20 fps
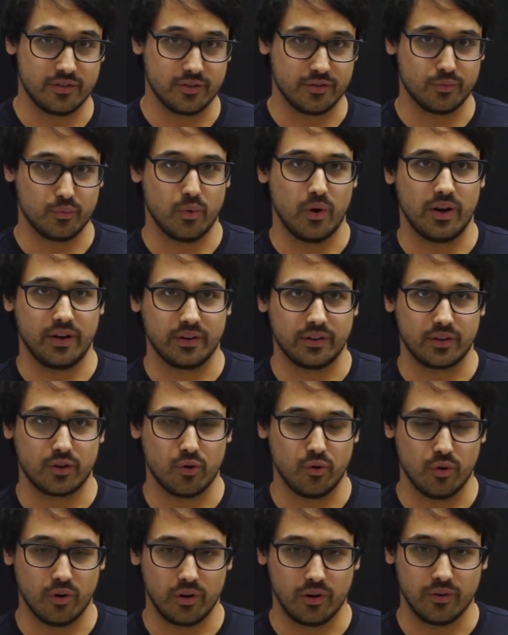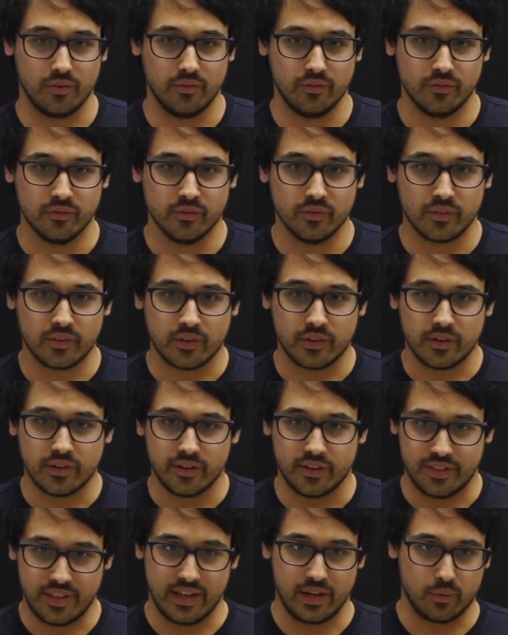There's one core
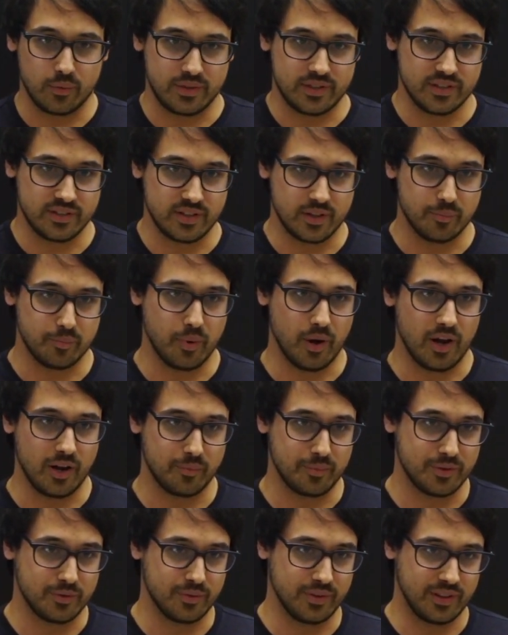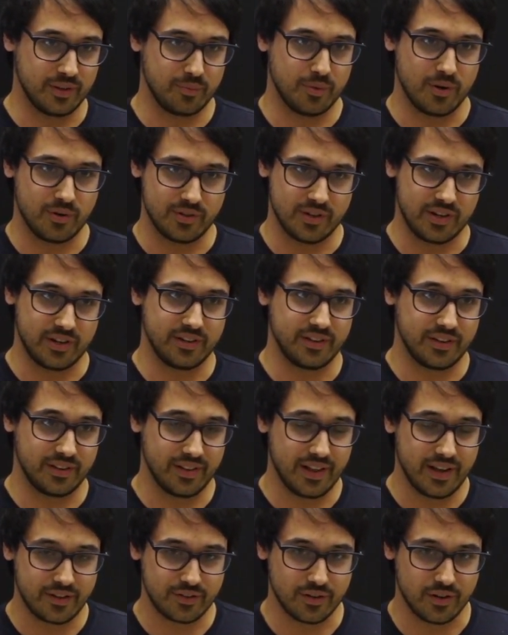thing, which is the bond between the proton and the
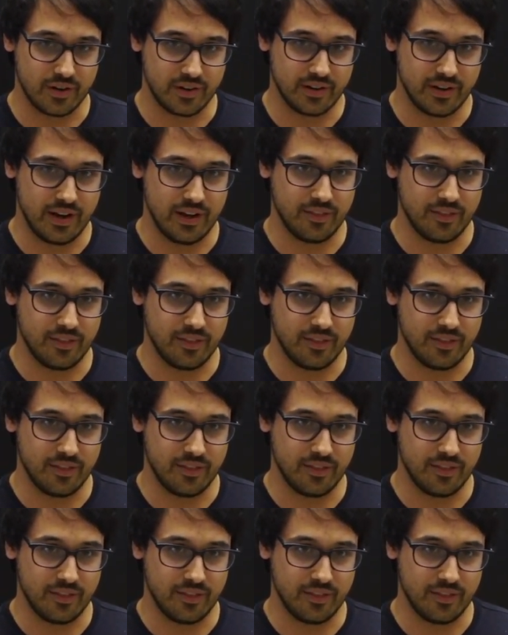electron,